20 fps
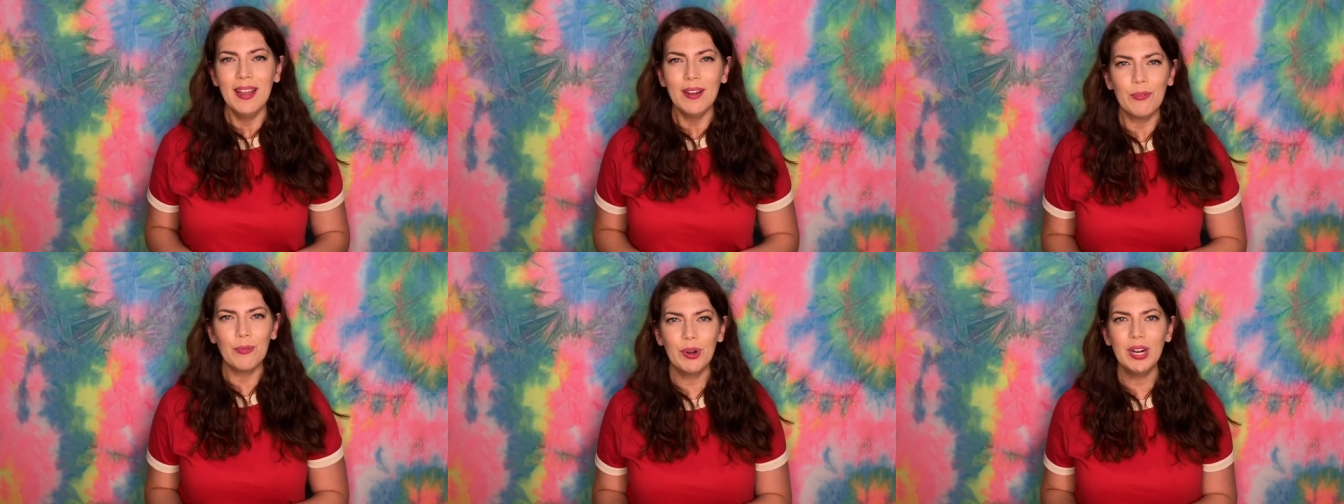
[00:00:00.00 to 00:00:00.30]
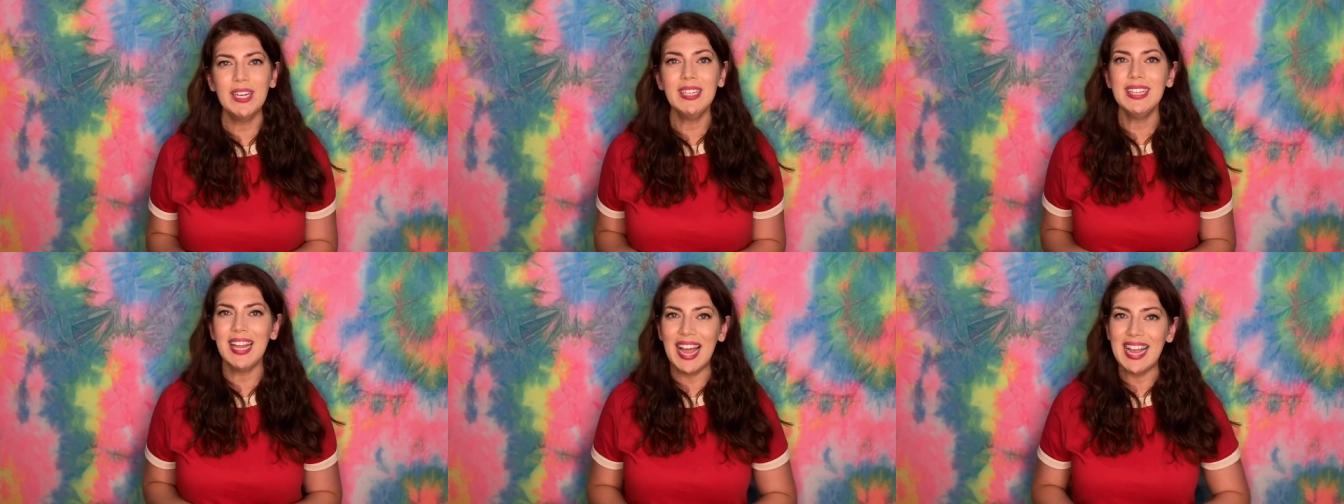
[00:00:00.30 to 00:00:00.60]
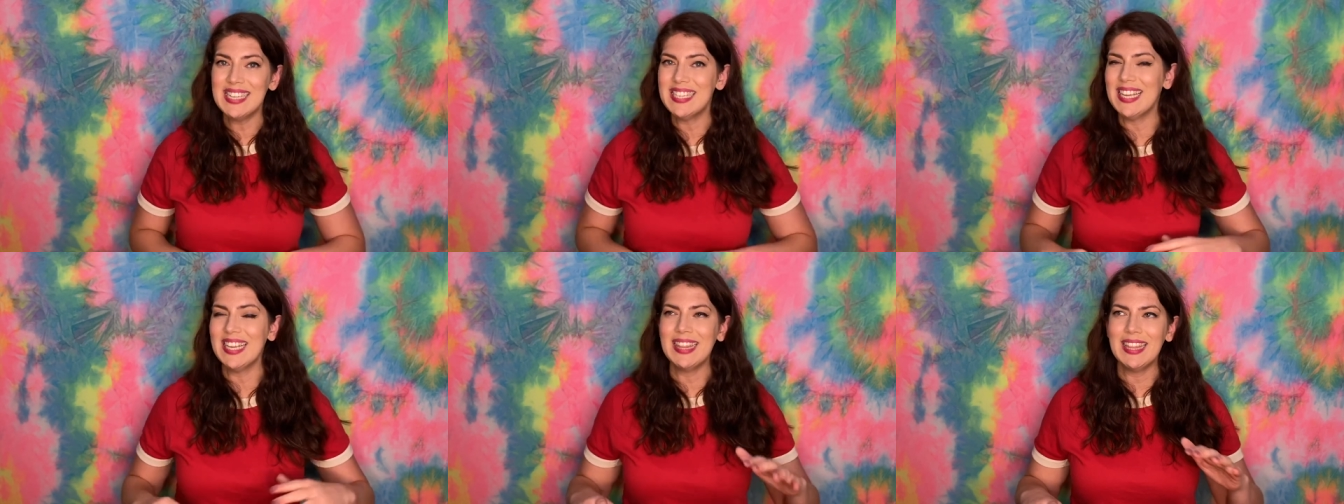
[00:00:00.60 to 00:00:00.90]

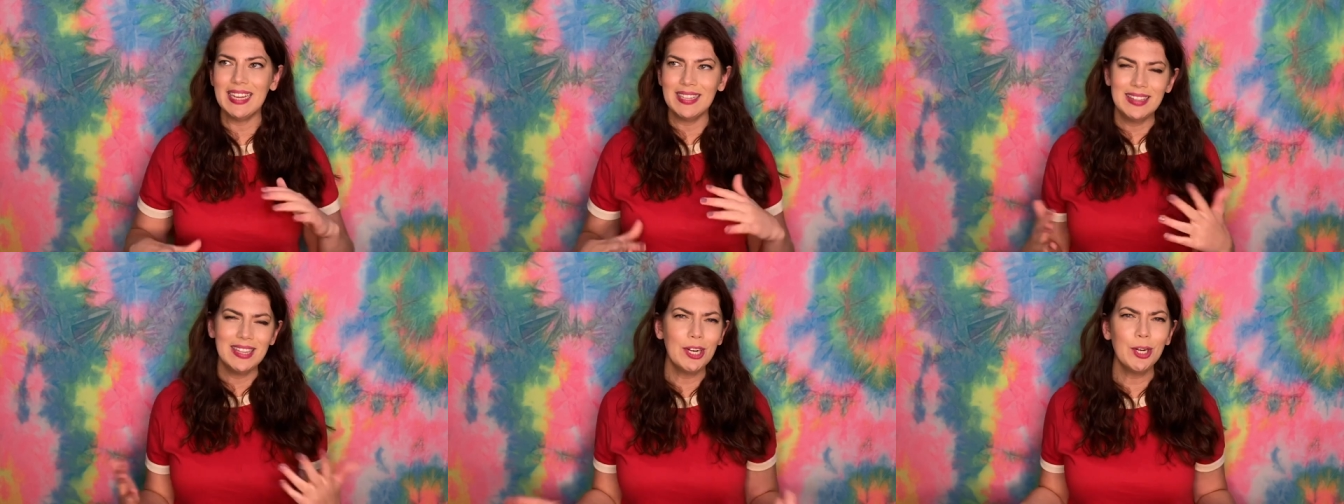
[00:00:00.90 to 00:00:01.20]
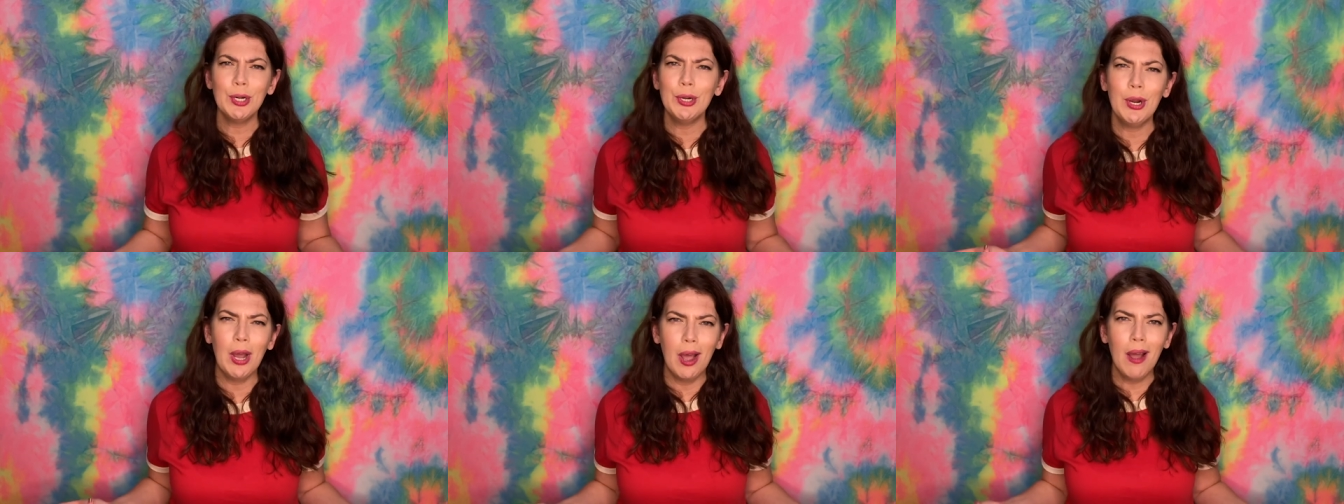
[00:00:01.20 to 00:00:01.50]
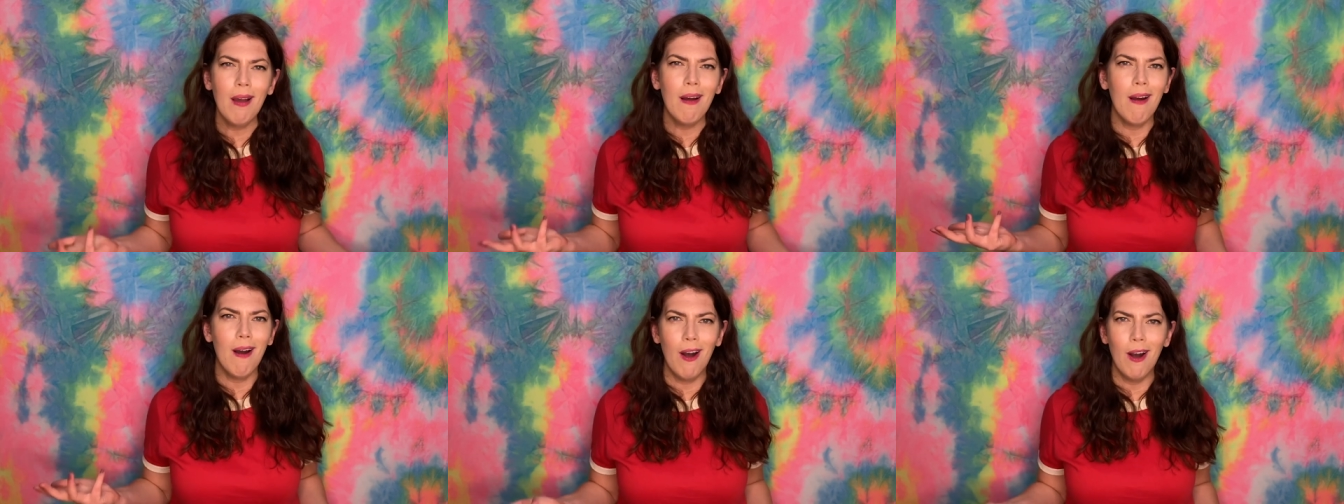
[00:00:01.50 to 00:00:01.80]
realizing that they're
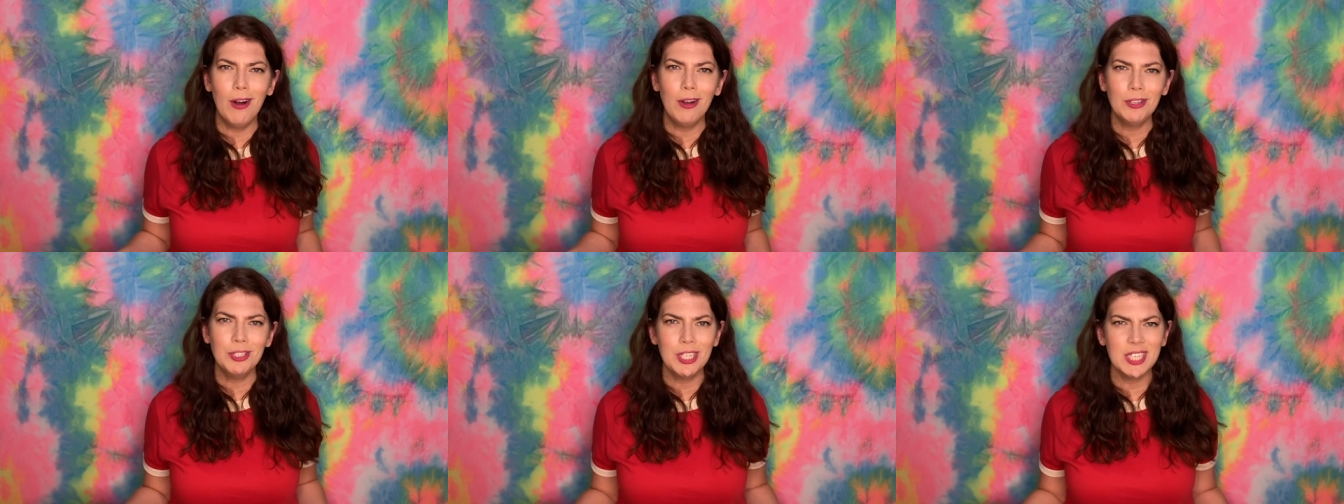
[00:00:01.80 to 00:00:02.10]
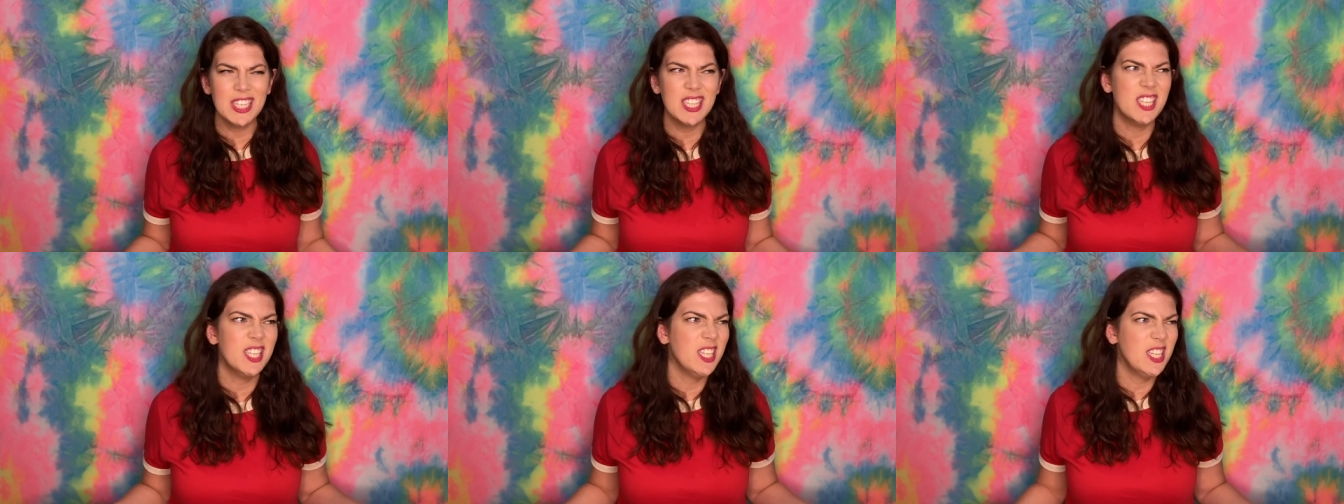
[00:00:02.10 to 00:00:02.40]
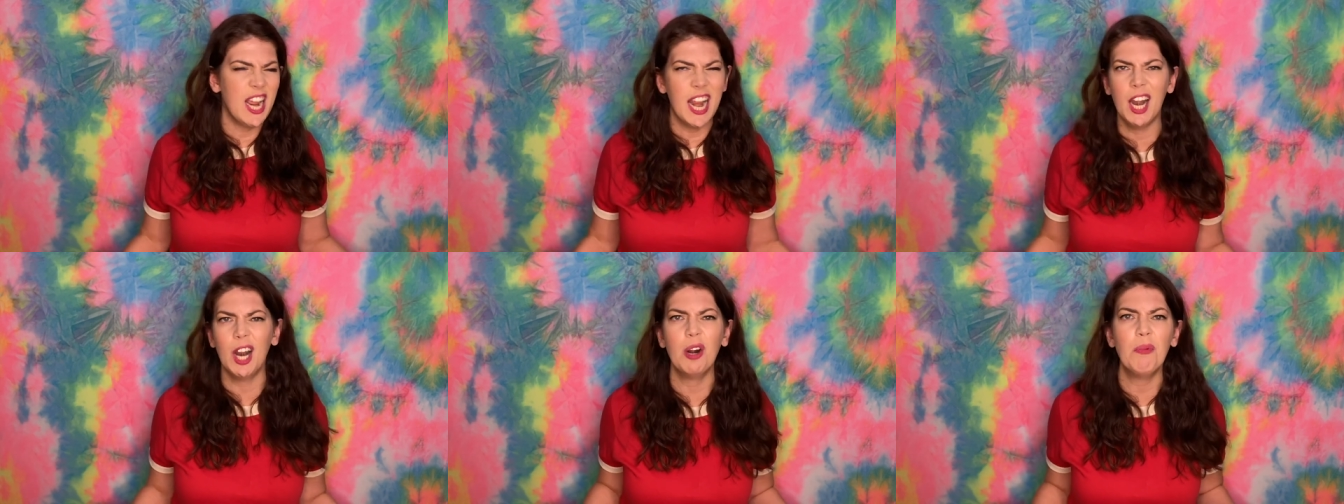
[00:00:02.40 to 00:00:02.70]
not all just
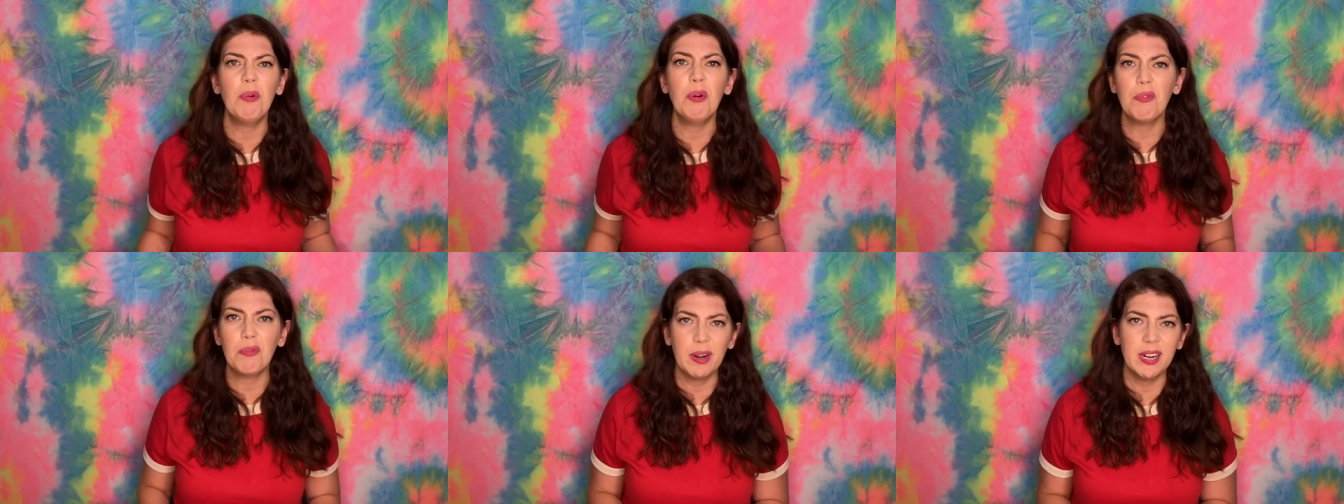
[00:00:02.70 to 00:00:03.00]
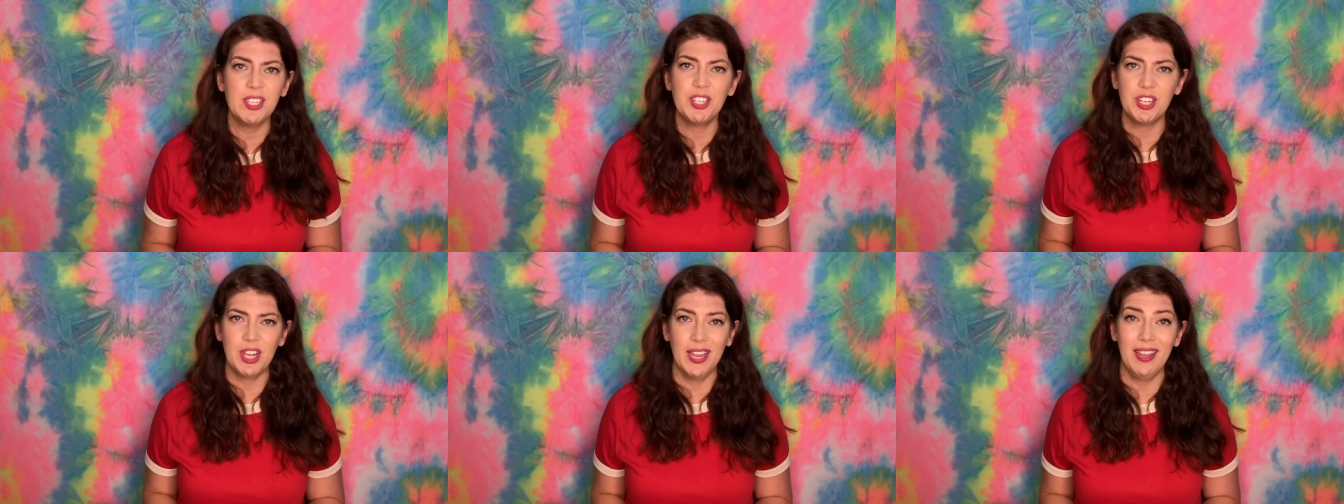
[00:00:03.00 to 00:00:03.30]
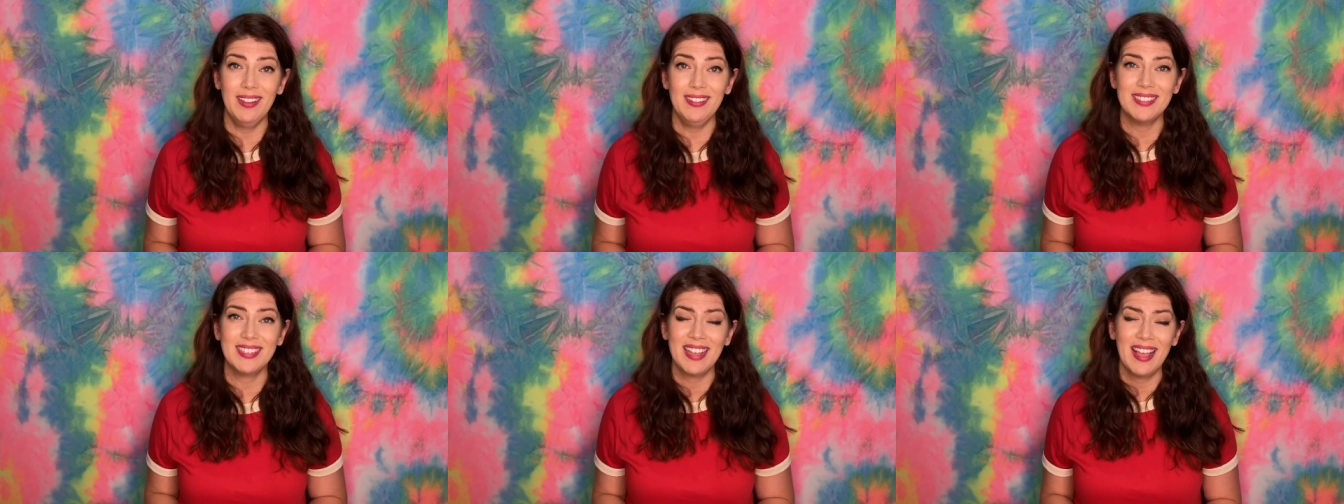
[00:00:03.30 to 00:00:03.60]
terrible rich
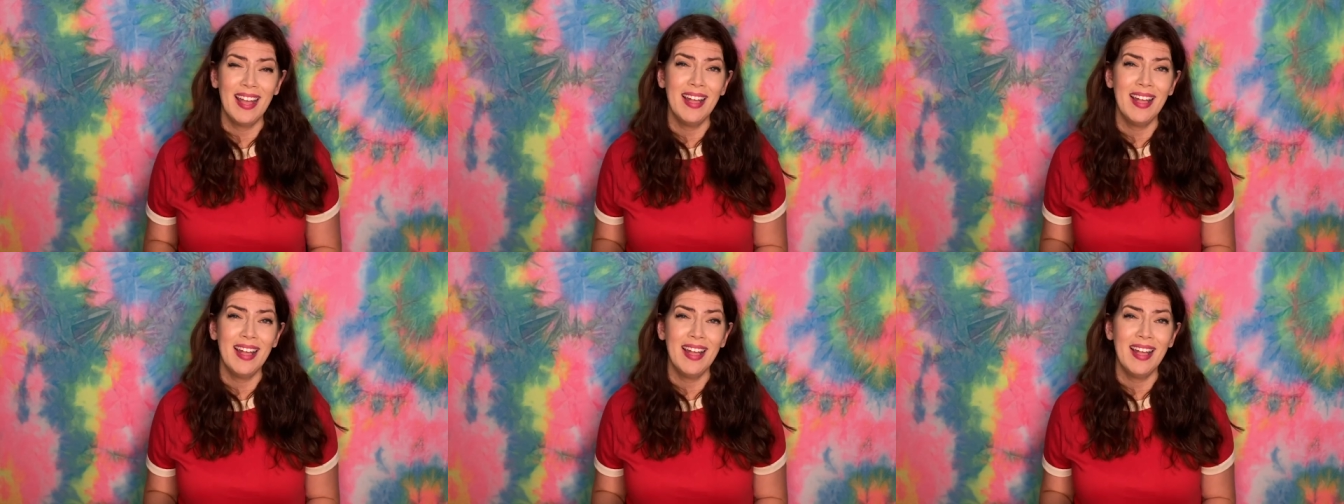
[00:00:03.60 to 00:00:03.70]
kids.